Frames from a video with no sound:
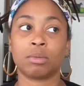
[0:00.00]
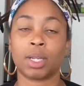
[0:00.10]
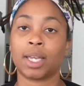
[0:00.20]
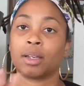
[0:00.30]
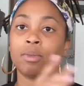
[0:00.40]

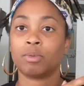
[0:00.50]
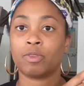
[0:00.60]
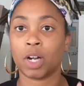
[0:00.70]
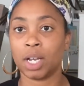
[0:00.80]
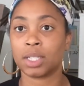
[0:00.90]
like
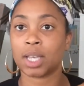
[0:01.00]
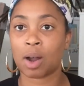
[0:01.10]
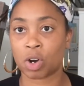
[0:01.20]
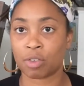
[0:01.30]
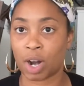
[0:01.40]
for us,
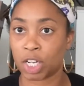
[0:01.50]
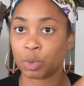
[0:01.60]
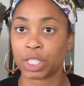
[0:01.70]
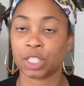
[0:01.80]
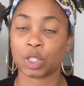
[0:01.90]
our garage,
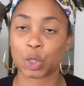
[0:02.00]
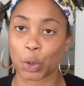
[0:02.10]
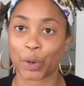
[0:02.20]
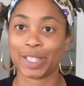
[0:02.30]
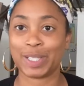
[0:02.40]
which is a
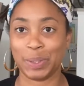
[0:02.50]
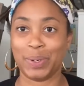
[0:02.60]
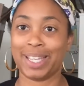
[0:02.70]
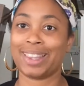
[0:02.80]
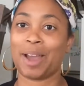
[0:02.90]
storage
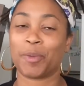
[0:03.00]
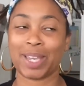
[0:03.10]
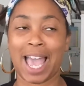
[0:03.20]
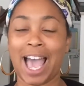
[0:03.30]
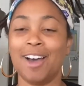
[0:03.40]
unit that
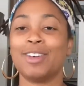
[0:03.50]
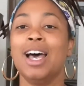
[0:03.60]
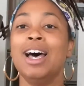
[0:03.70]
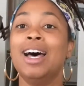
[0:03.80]
we have.